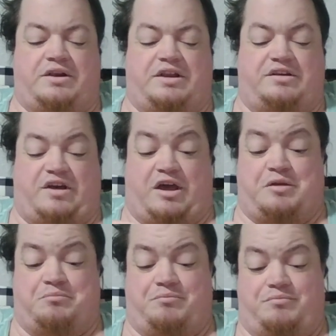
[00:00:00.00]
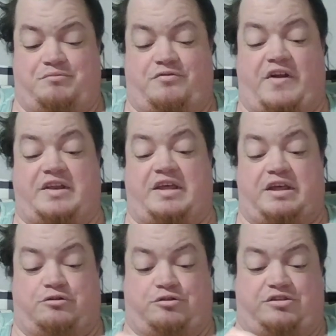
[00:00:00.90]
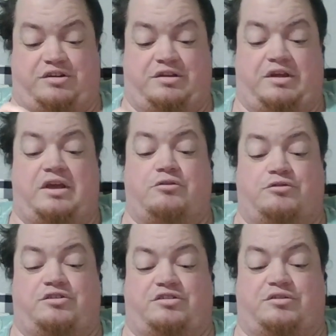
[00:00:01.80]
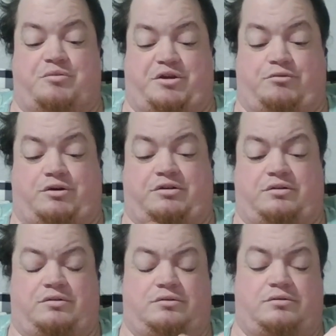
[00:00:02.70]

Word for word: finding time, finding energy. Energy is the big one